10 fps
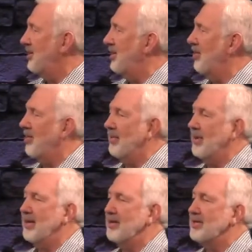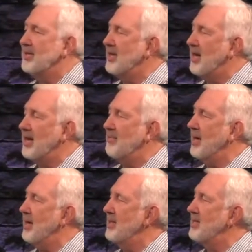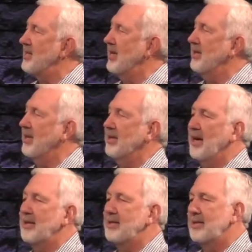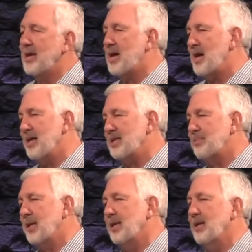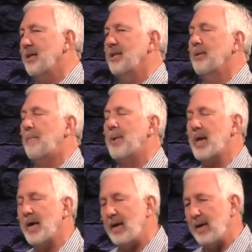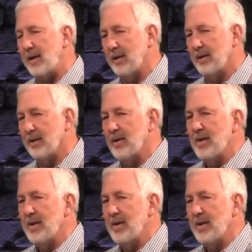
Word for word: You know, I mean, those nine months and then that hospital and the pain